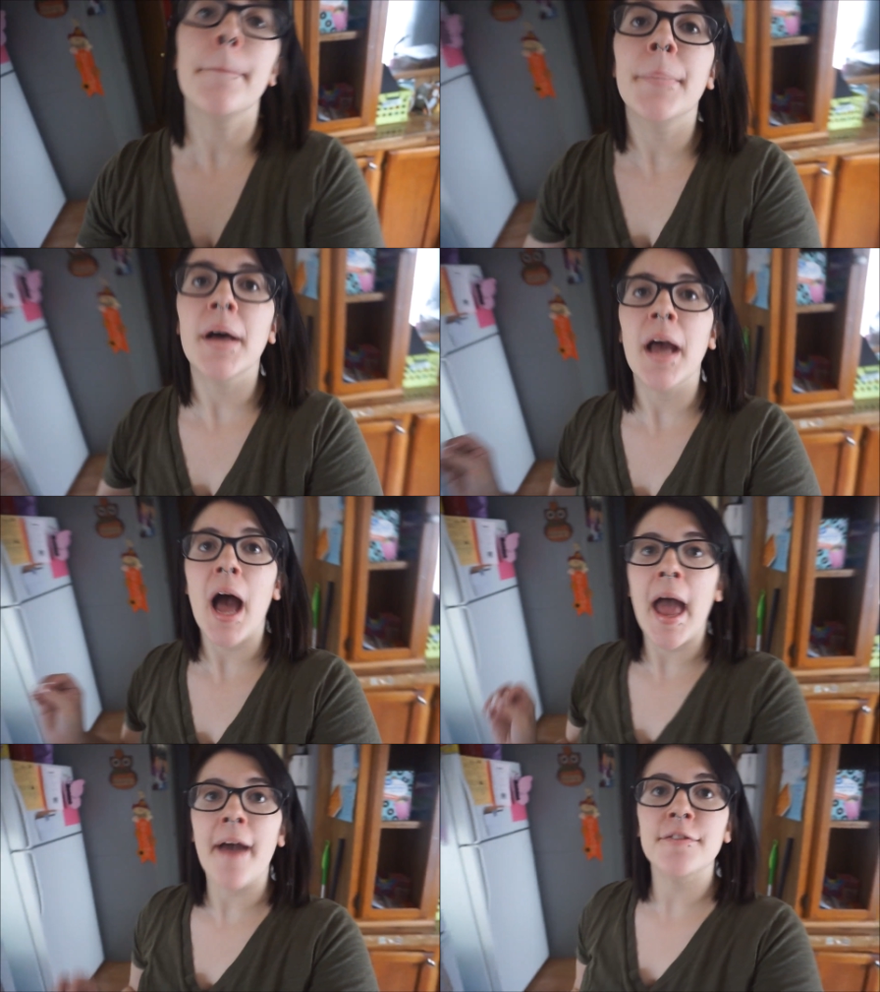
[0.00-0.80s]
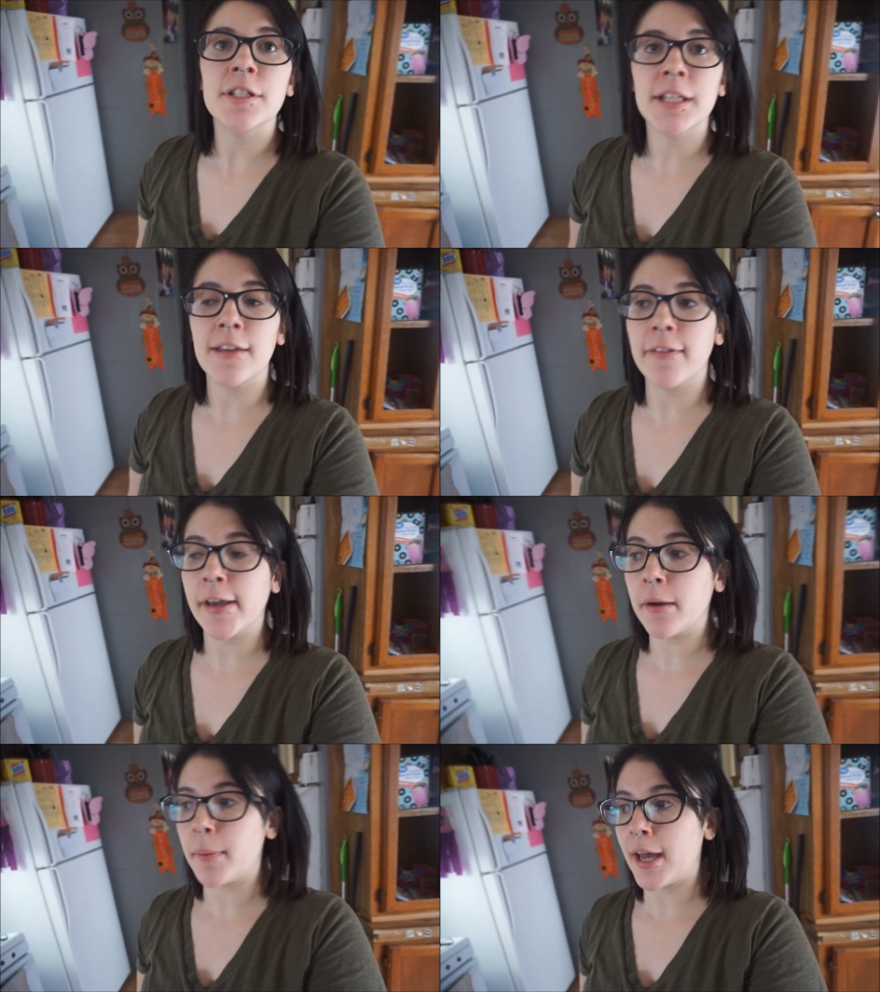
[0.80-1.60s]
But I have to leave
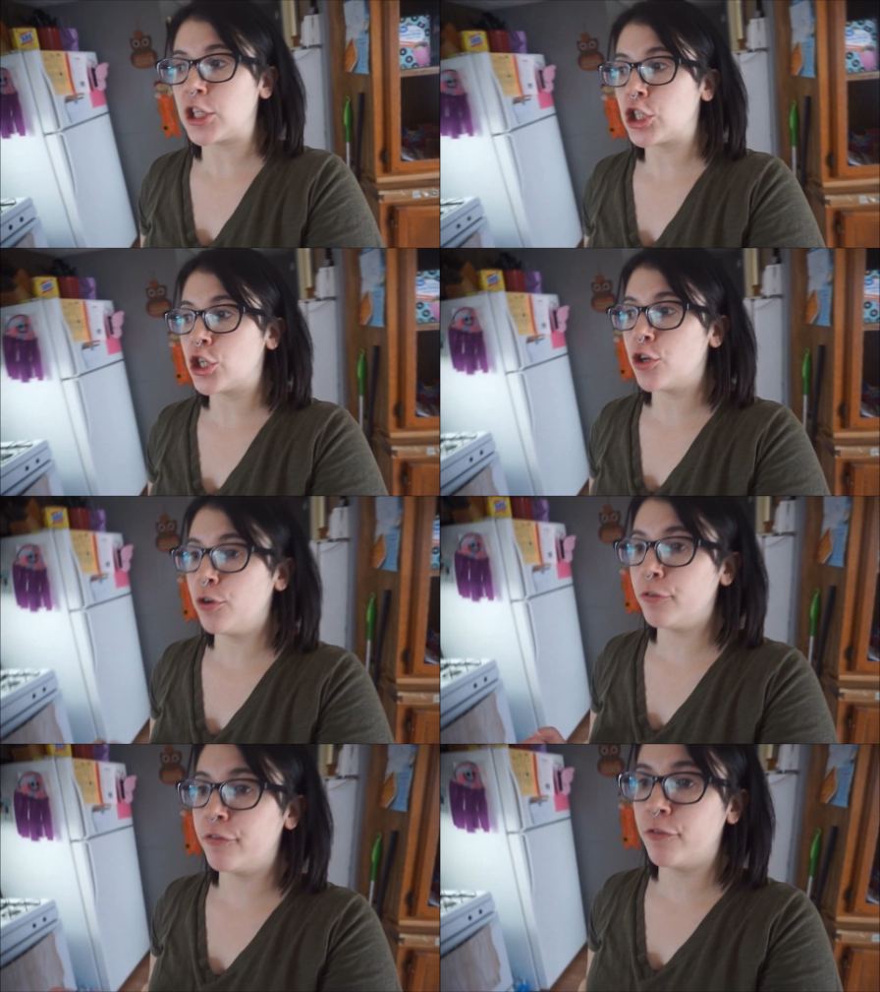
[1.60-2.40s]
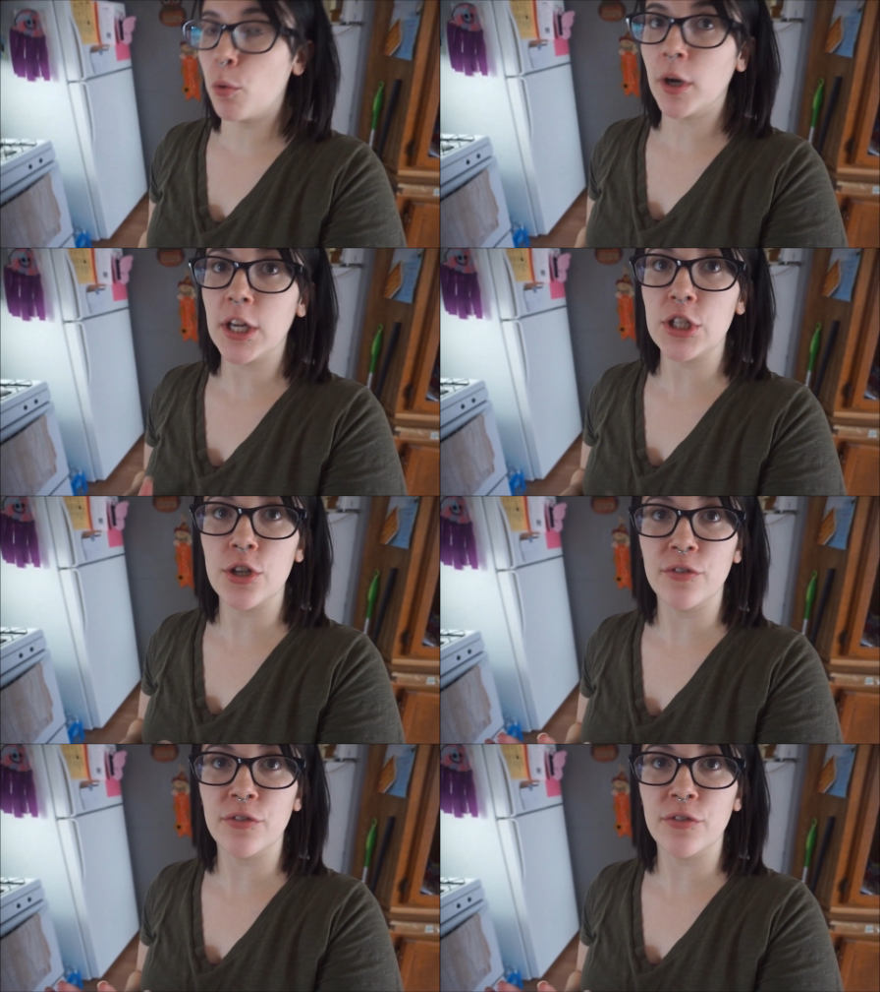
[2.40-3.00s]
here by 2.40,